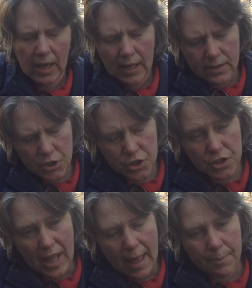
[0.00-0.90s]
and
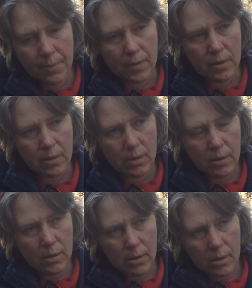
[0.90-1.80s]
just tap
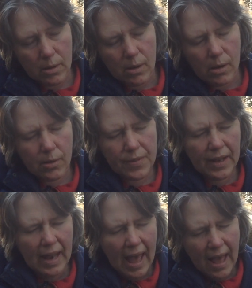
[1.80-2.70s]
on
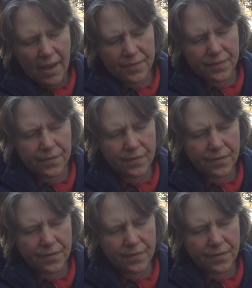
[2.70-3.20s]
the love,